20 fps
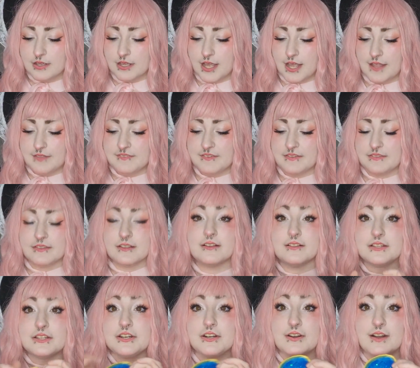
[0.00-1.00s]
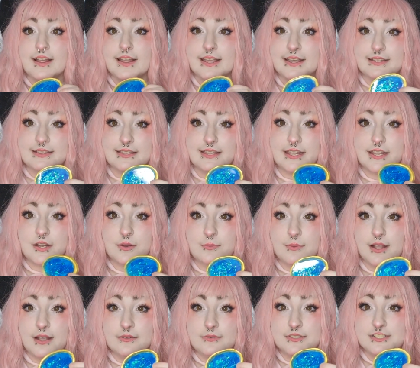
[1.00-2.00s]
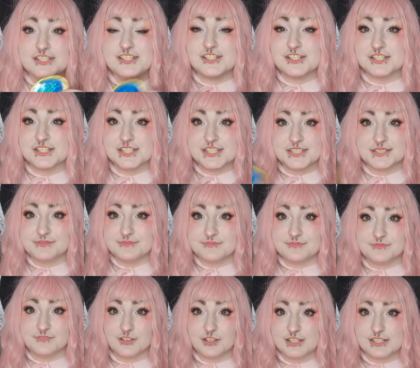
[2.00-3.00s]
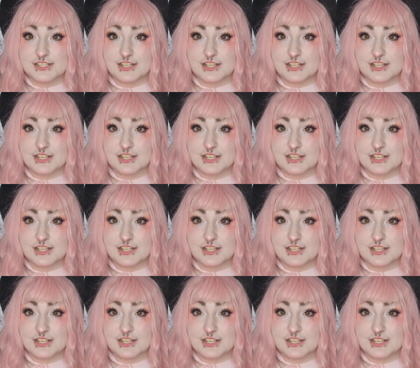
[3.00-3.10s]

And then the glitter I had laying around just for this